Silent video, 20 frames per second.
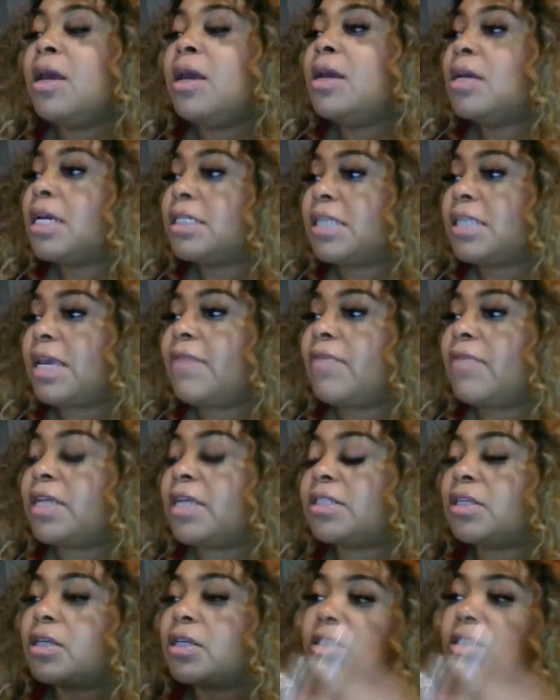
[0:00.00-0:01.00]
because even
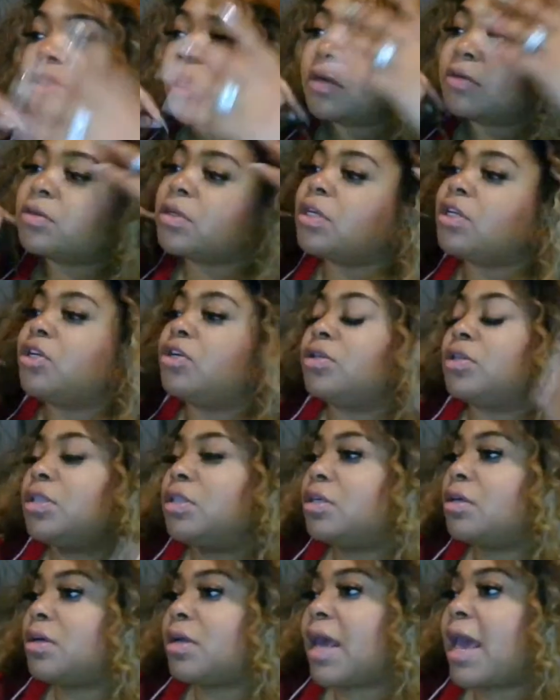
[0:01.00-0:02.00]
as a consultant, you're
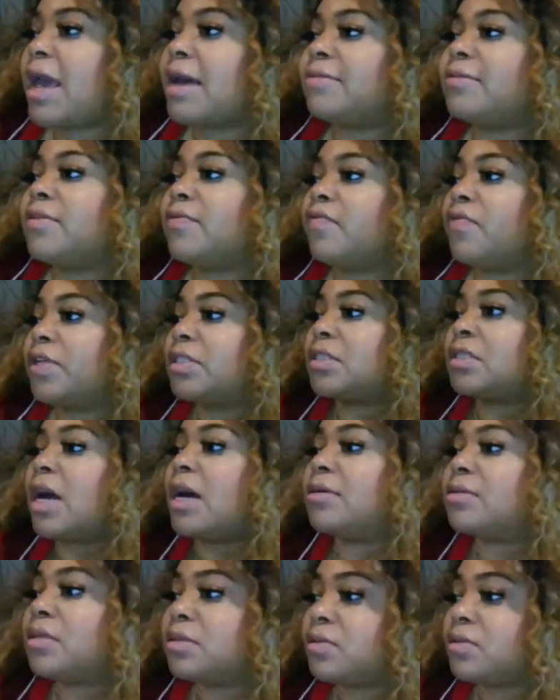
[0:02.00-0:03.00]
still going to have some fixed
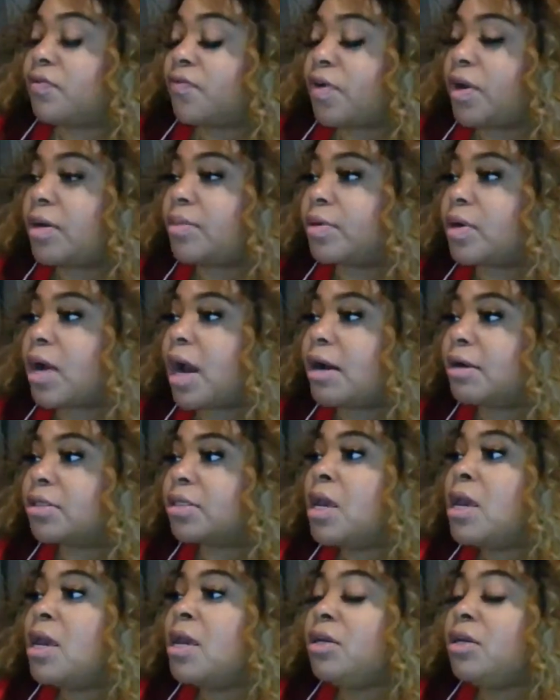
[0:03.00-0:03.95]
costs and some variable costs.